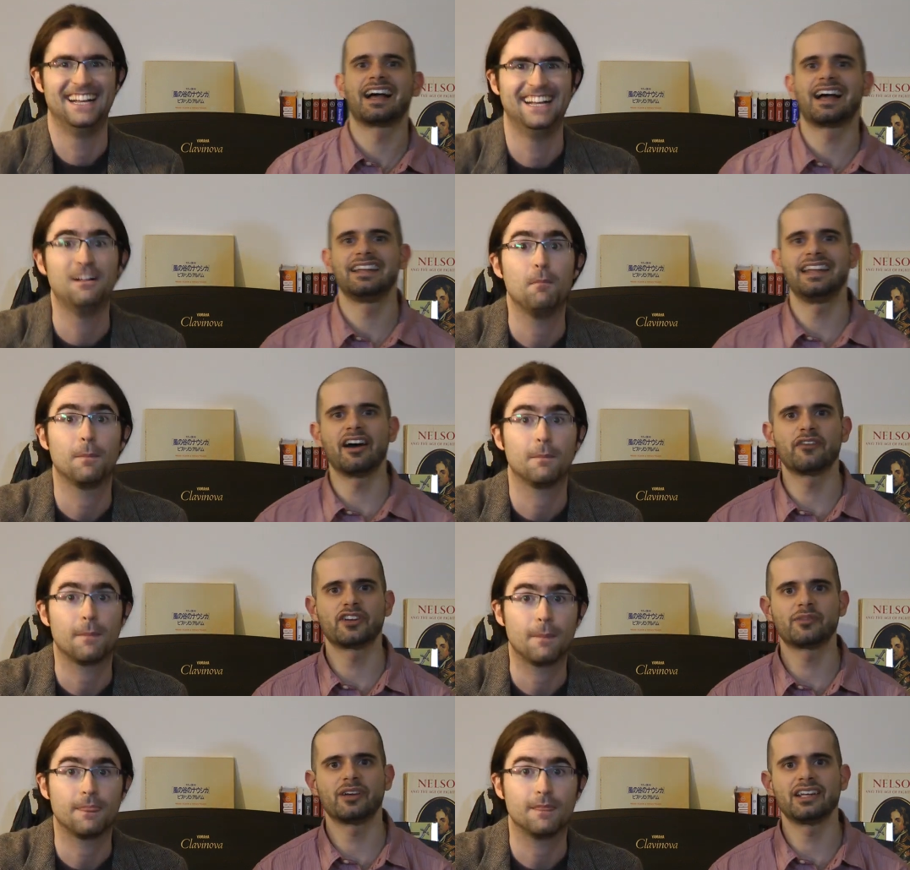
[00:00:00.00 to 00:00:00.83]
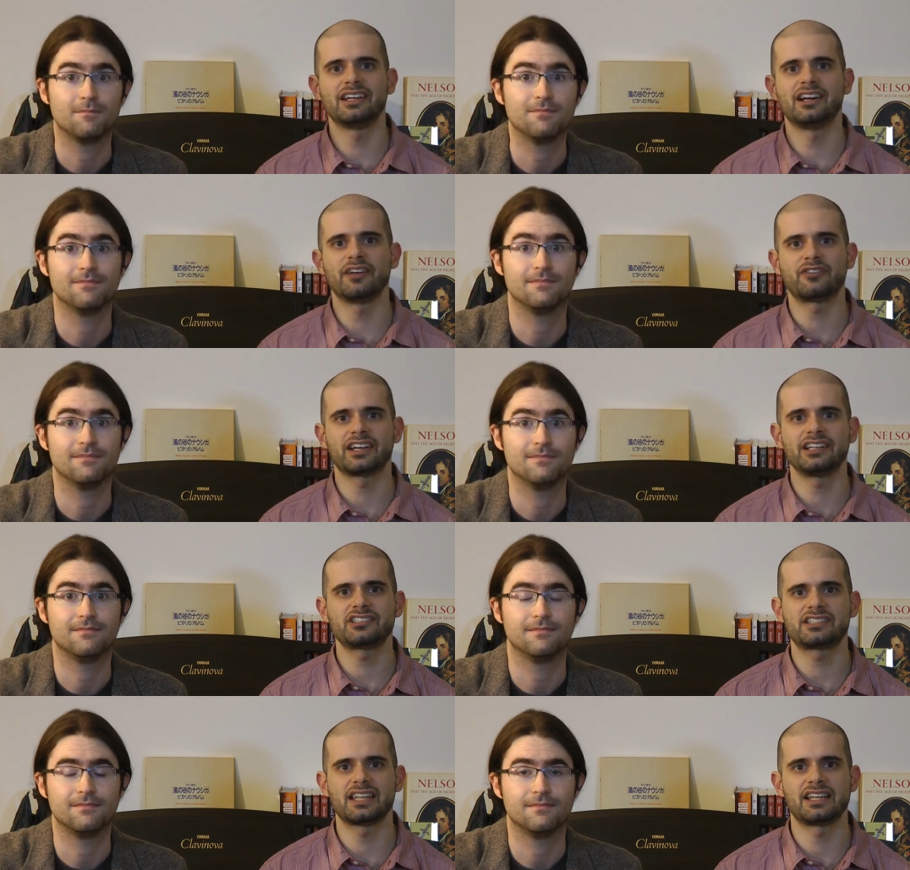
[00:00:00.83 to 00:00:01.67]
Speaker 1: uh, now, if you're you know if you're
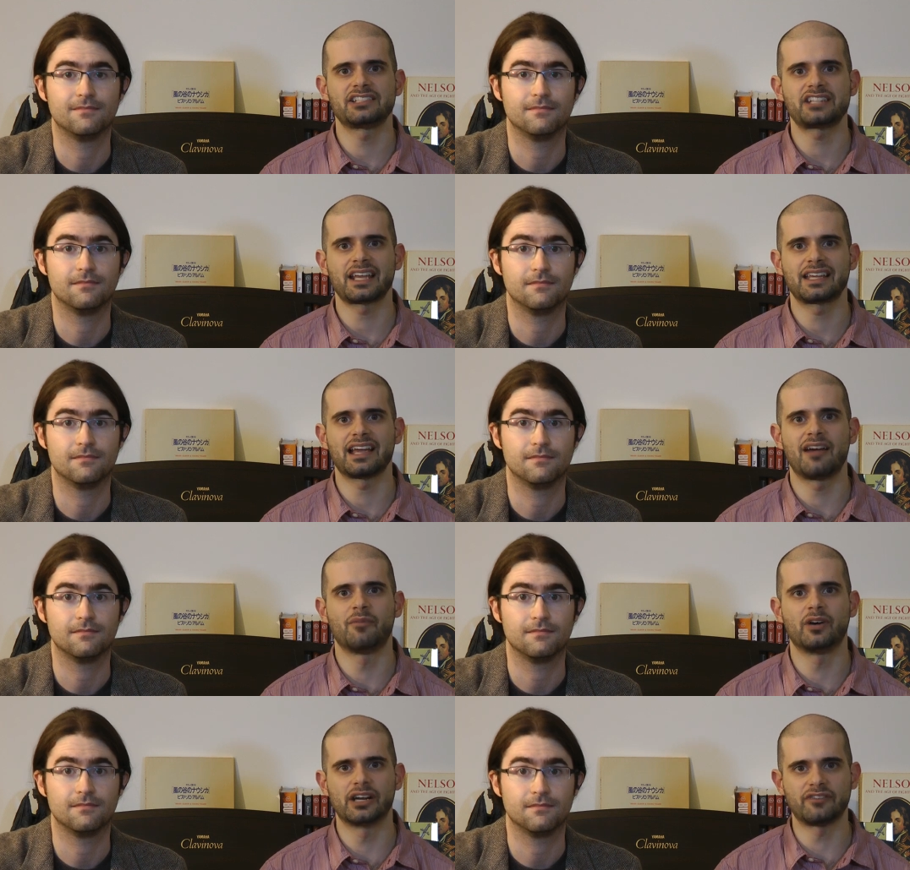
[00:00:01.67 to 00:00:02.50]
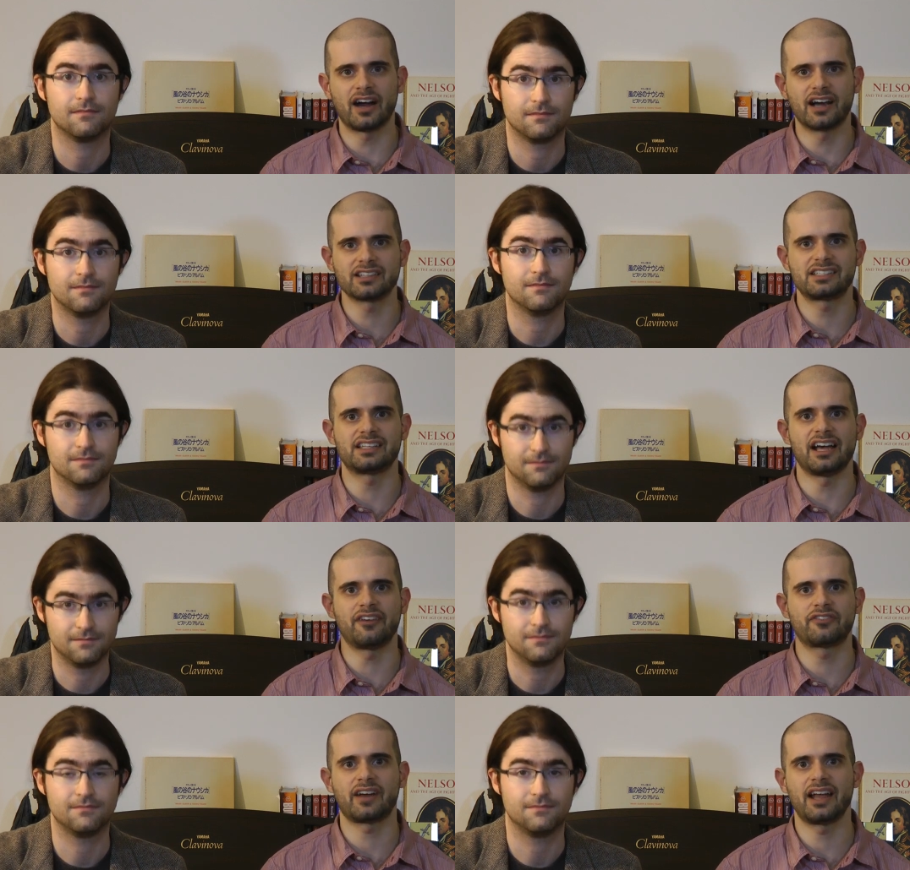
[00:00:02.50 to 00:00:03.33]
interested in checking out more of our
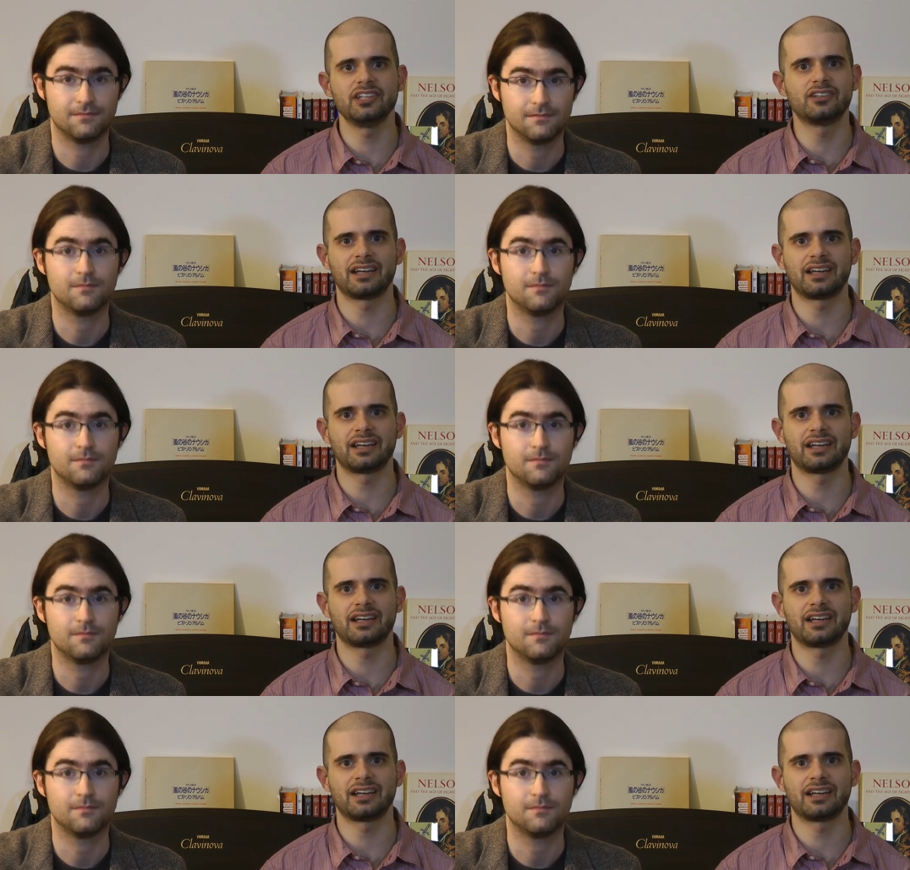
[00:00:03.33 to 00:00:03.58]
stuff, right?